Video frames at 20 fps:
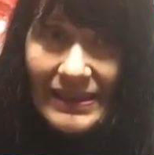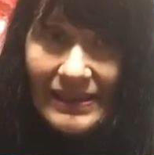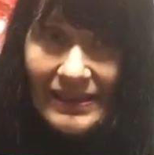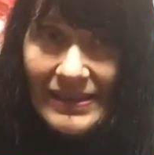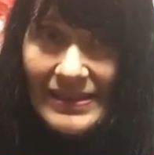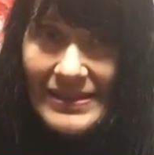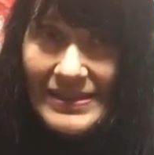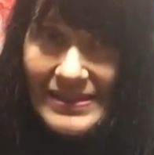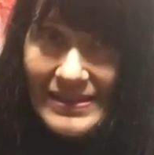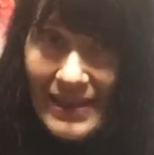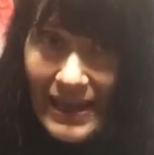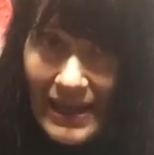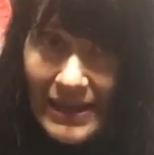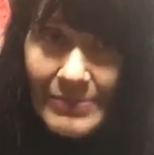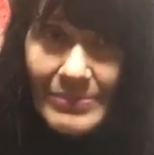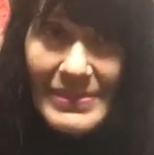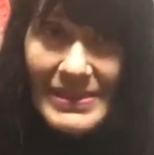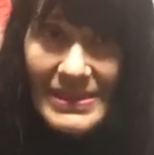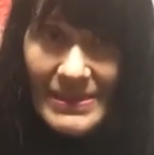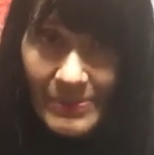the
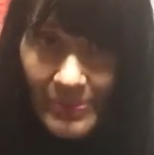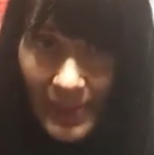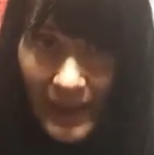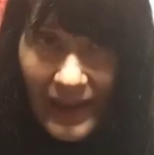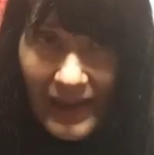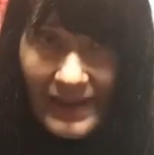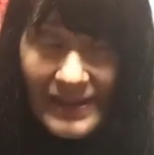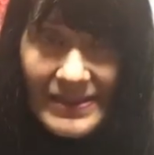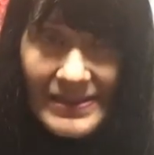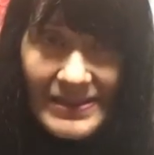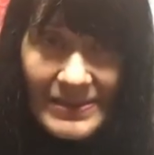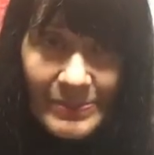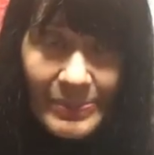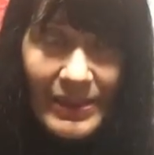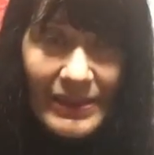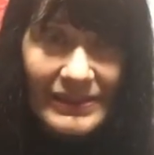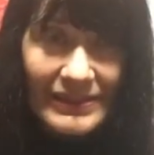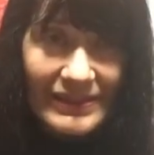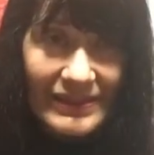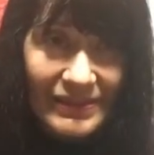same space
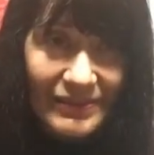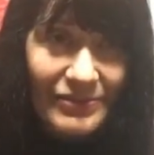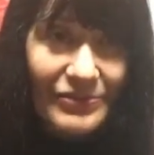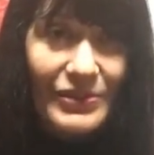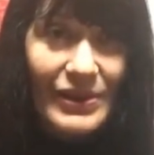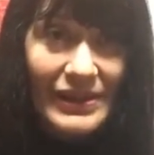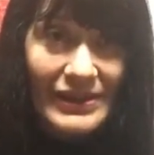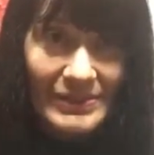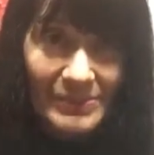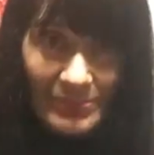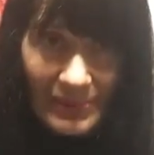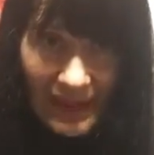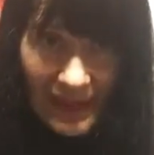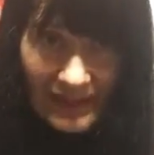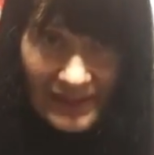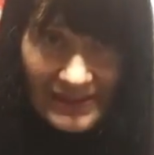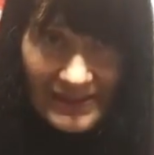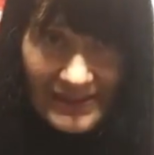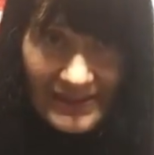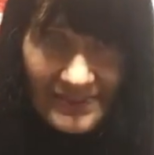but different
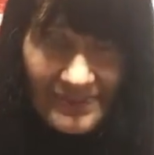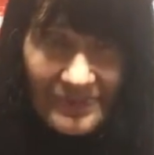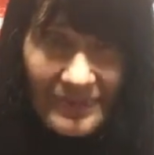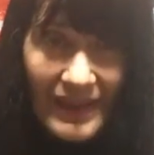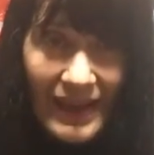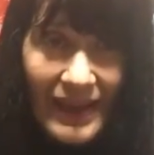place.